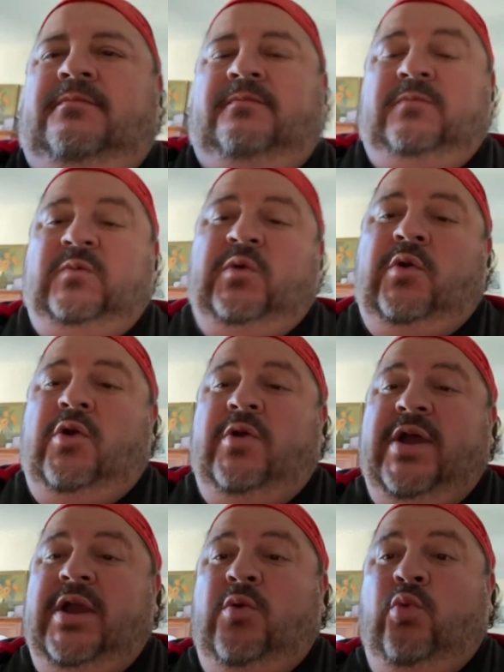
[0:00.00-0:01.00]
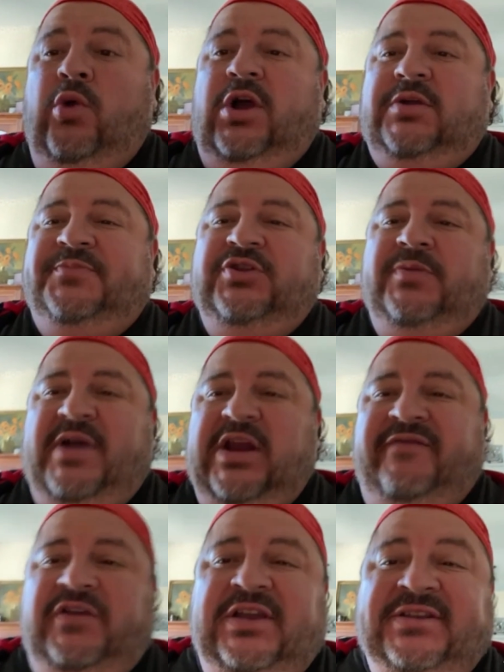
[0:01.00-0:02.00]
All right, welcome to the
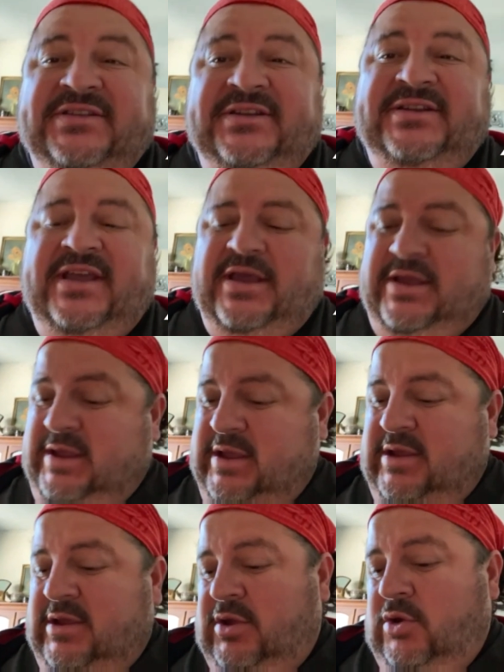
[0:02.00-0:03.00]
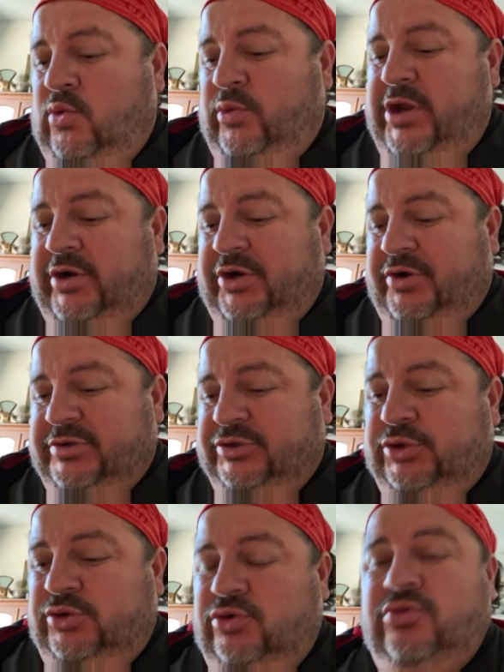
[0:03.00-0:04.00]
Mind of Iggy. Today, we are going
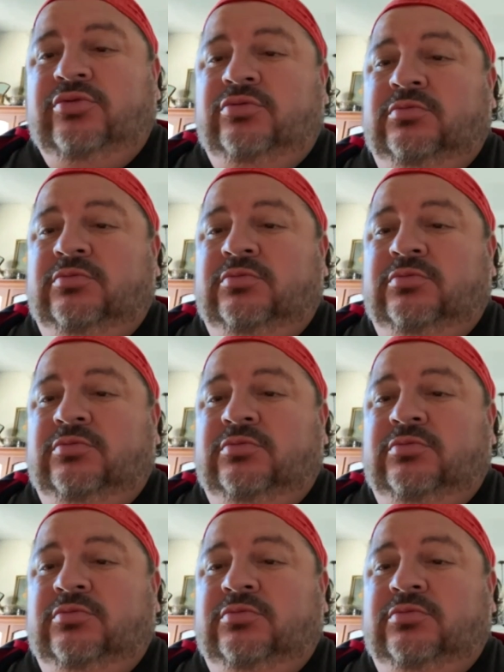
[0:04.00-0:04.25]
to